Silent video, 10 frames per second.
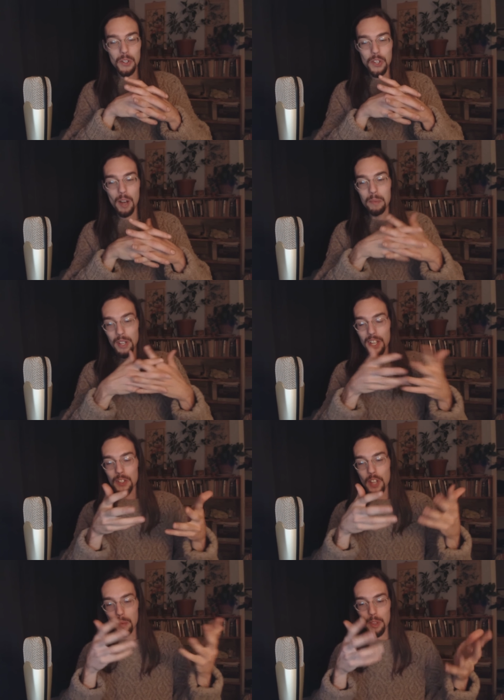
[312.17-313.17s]
or some
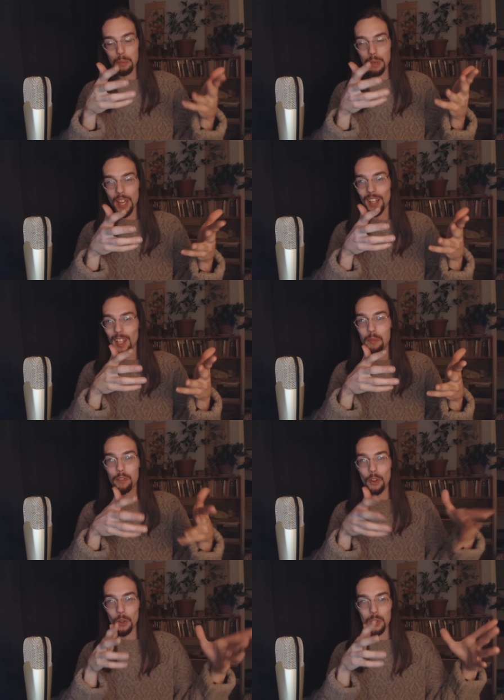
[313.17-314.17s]
some of the
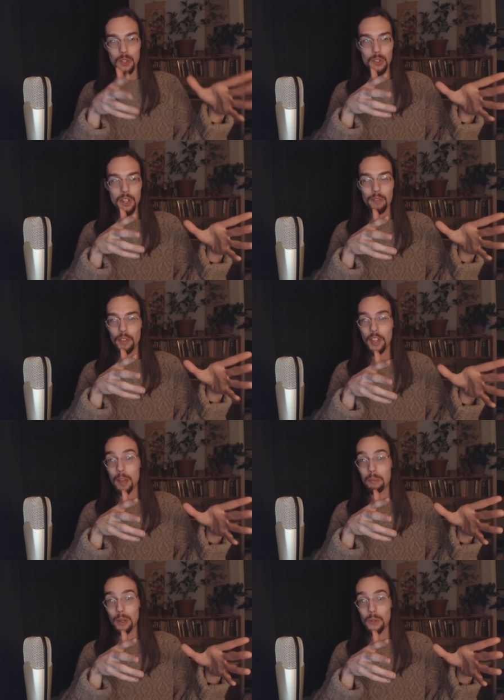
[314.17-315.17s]
BLM folks and the stuff that
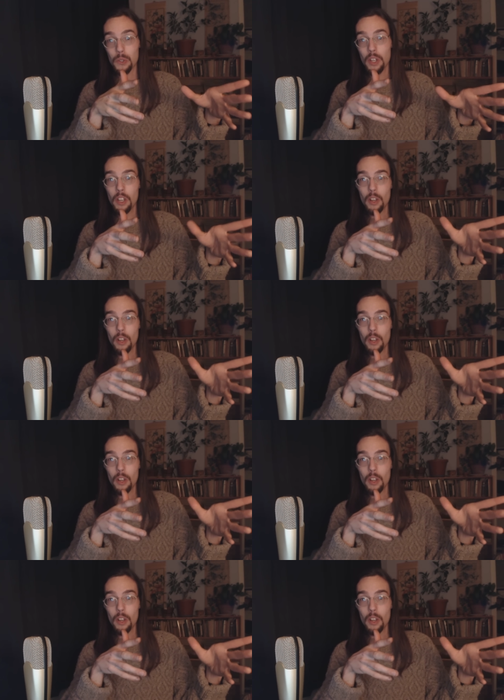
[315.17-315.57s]
they post,